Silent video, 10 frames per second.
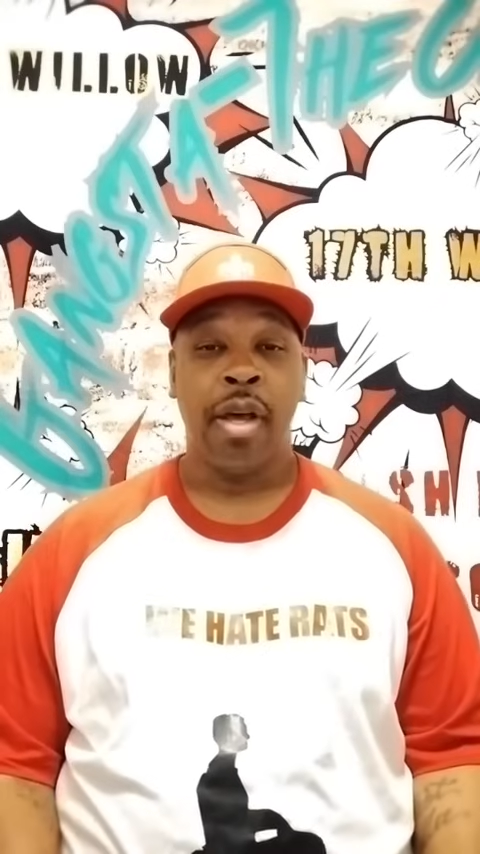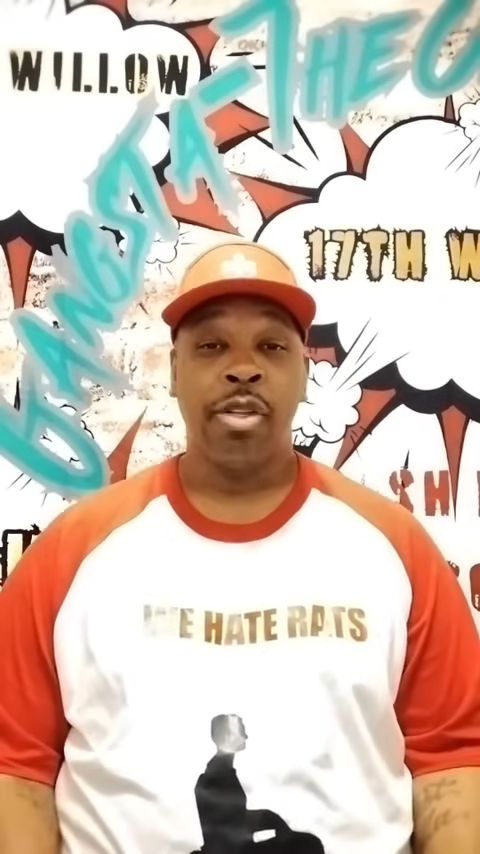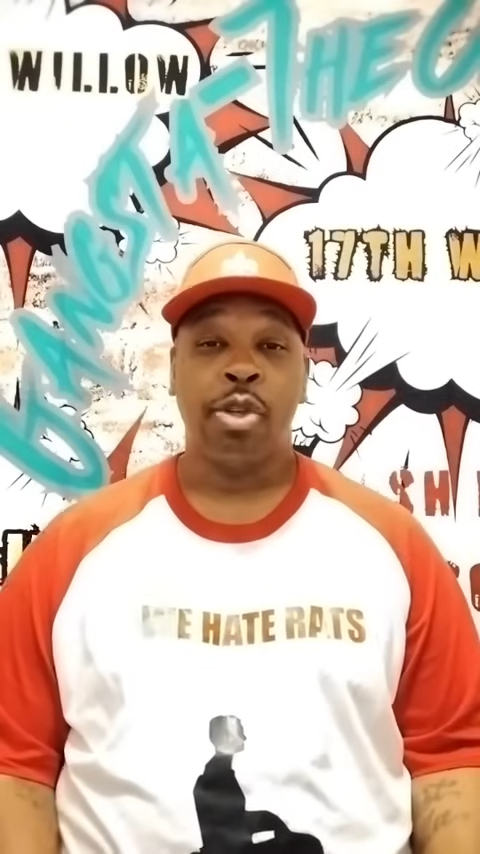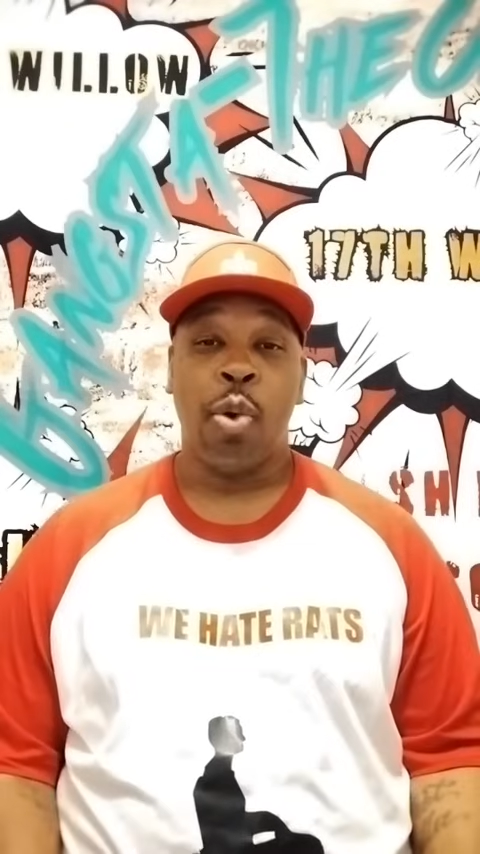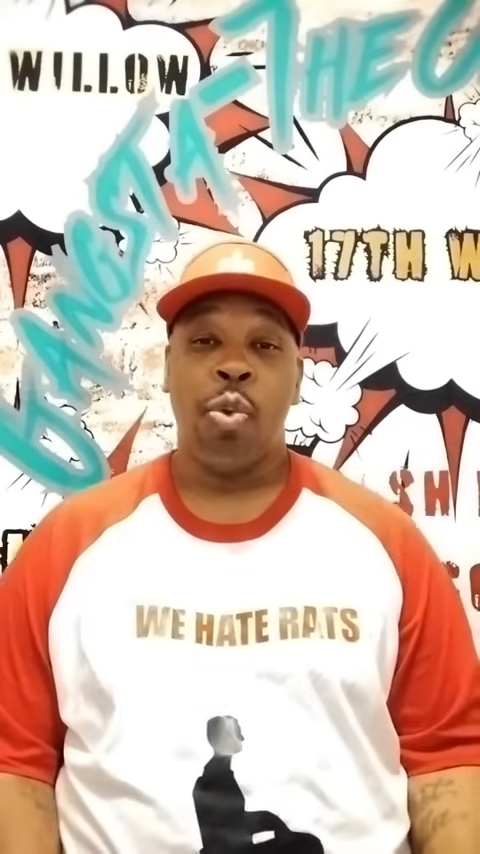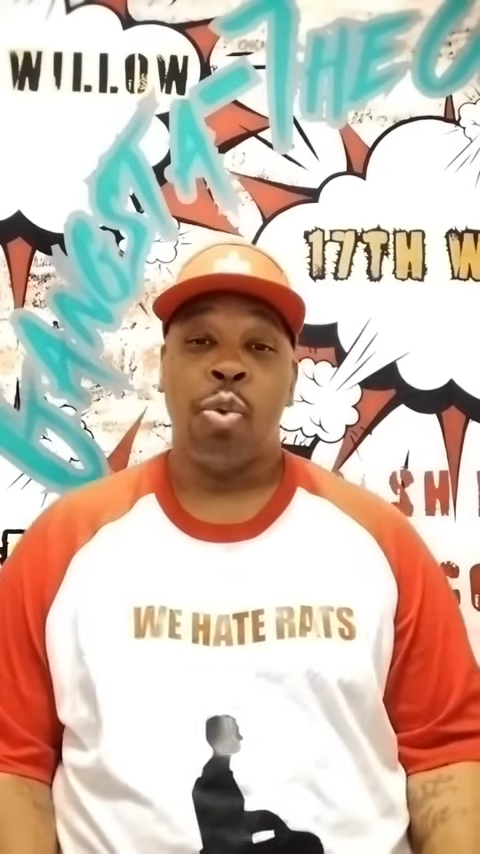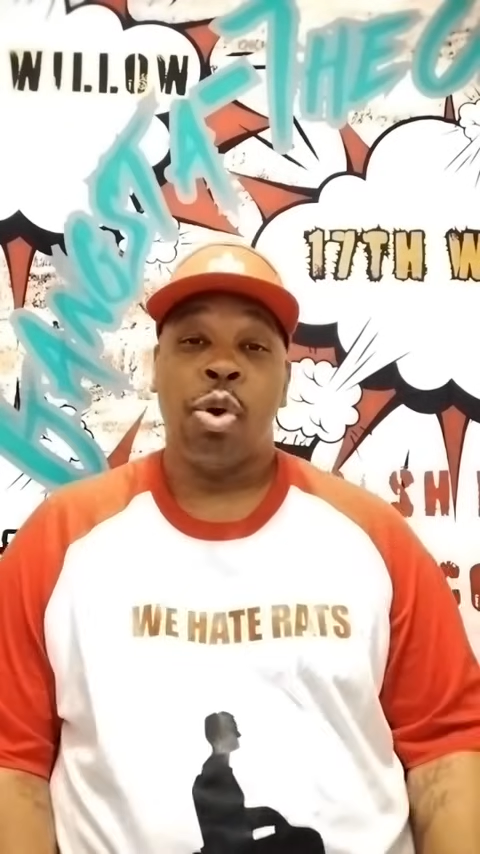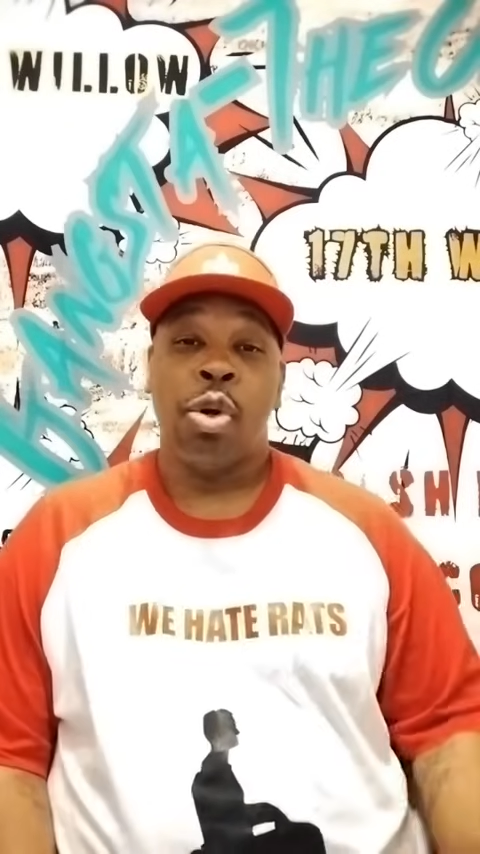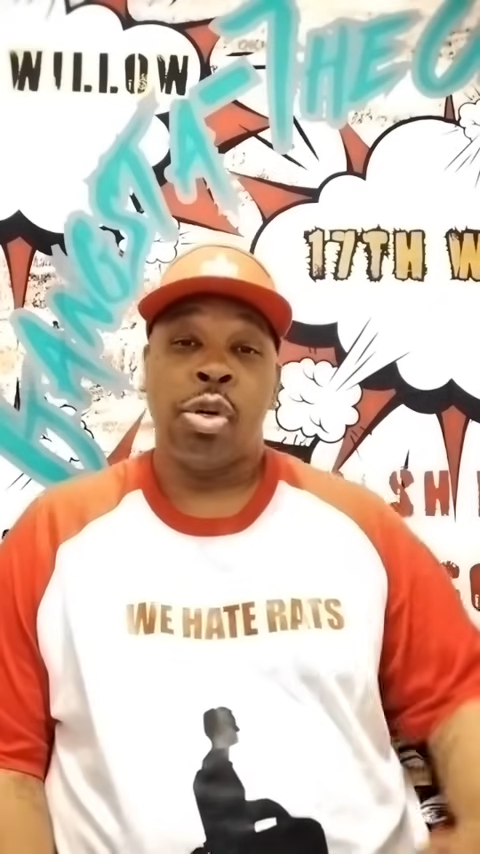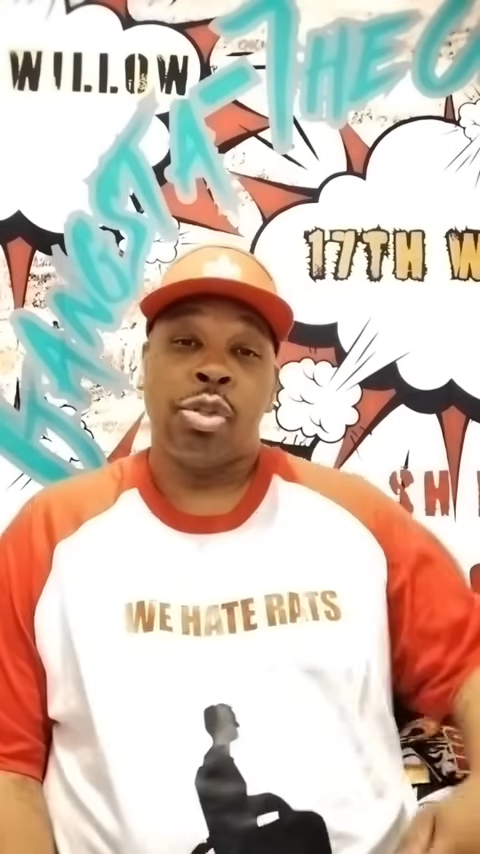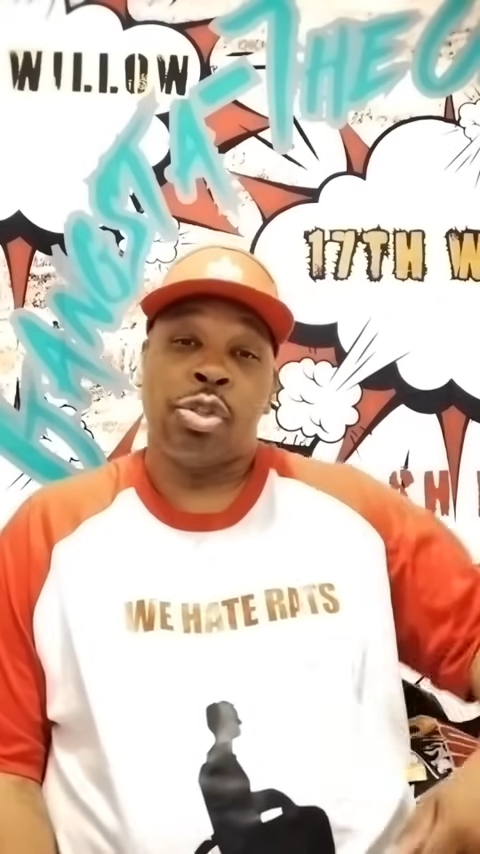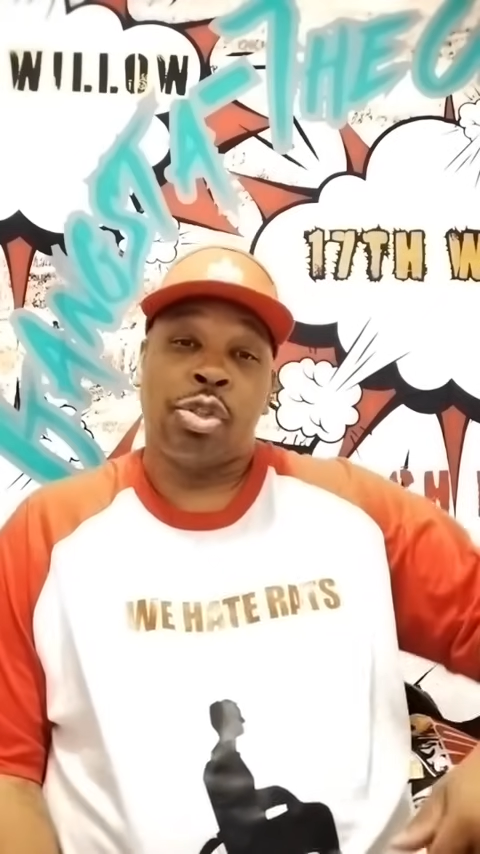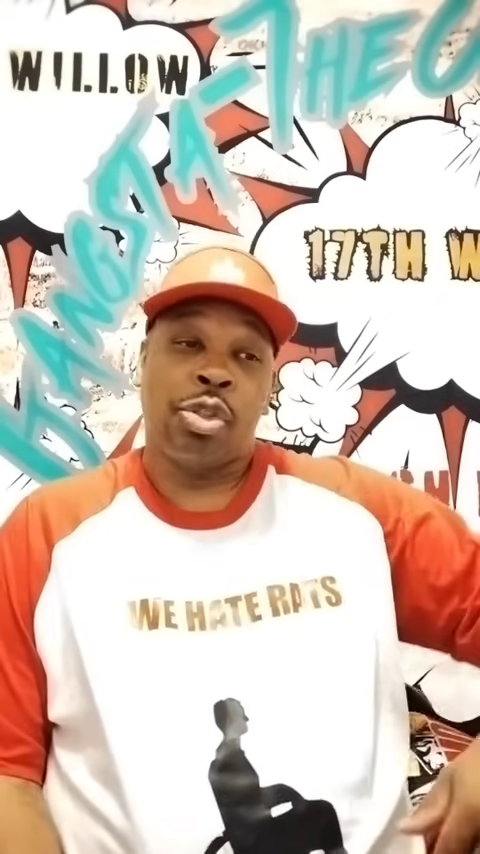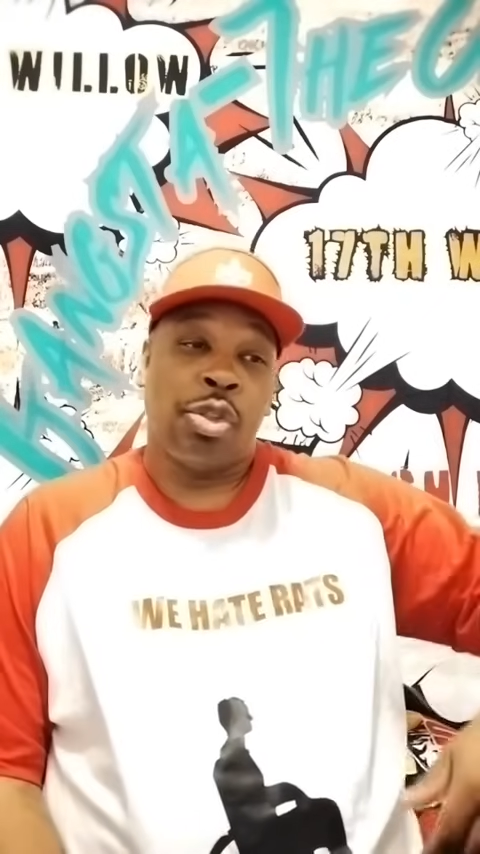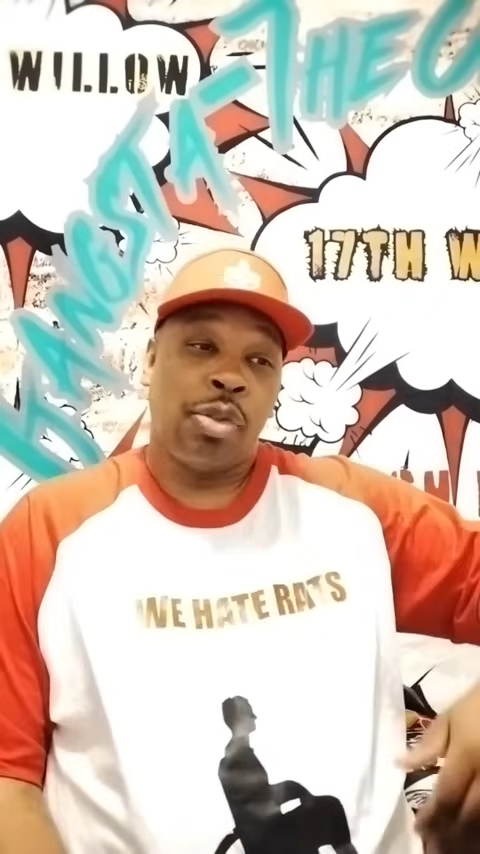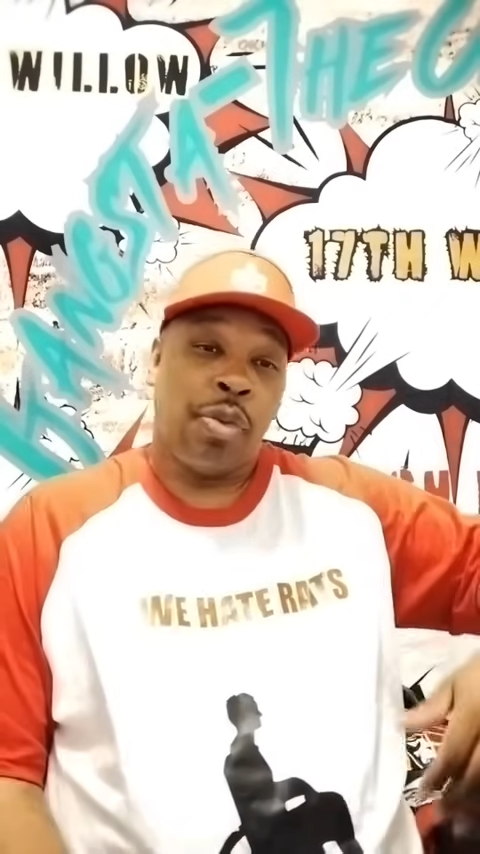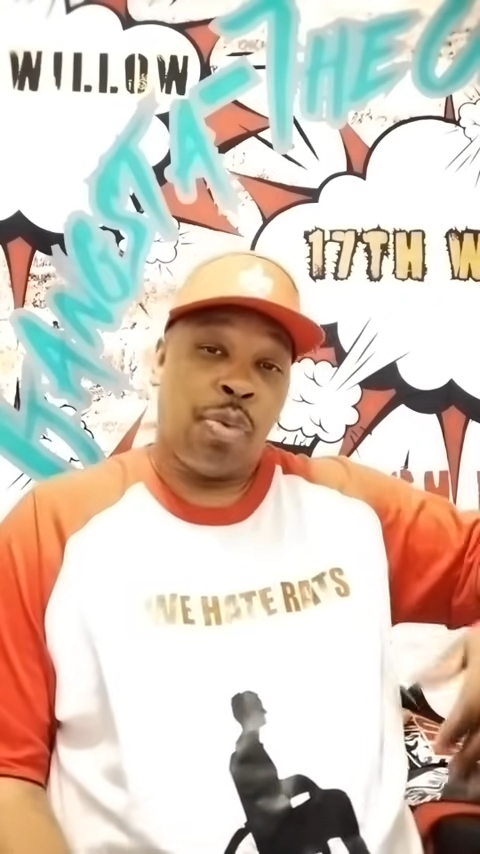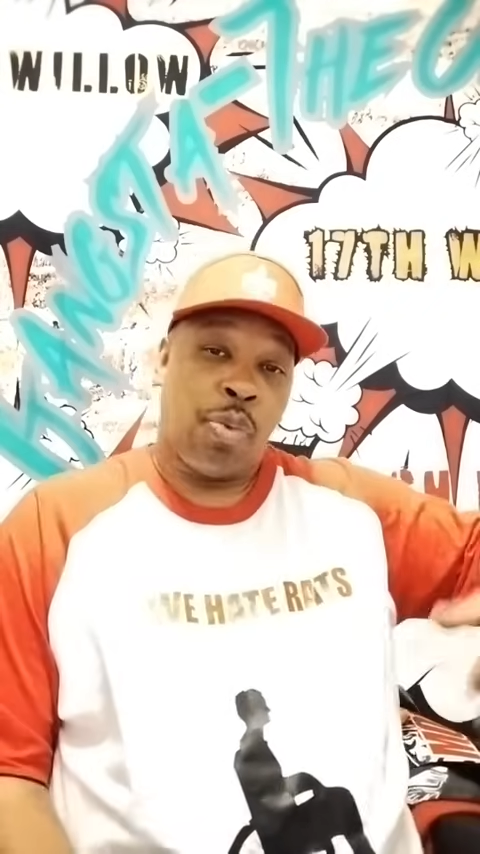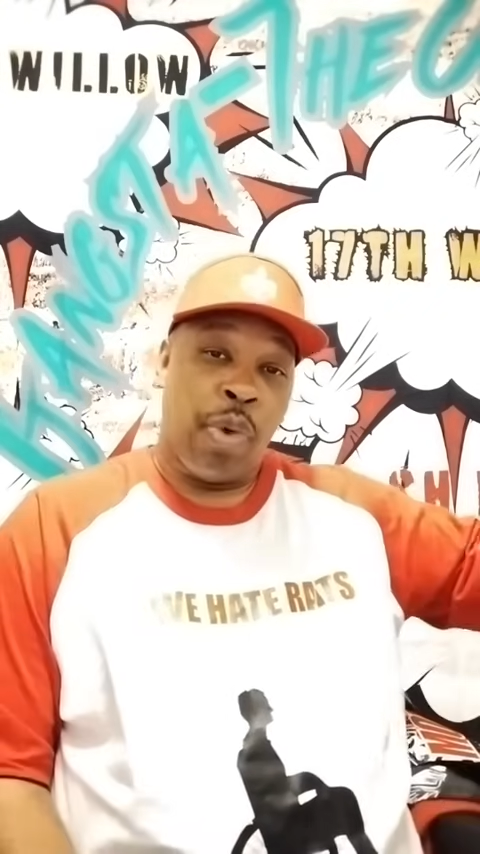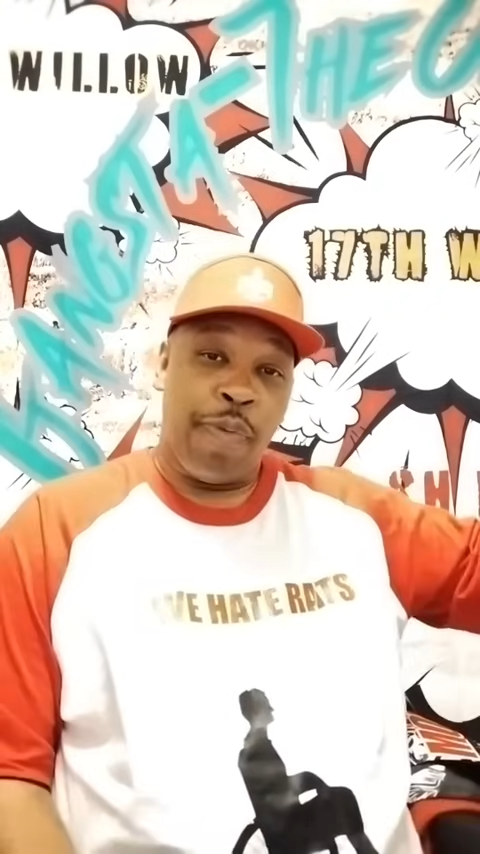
So 3,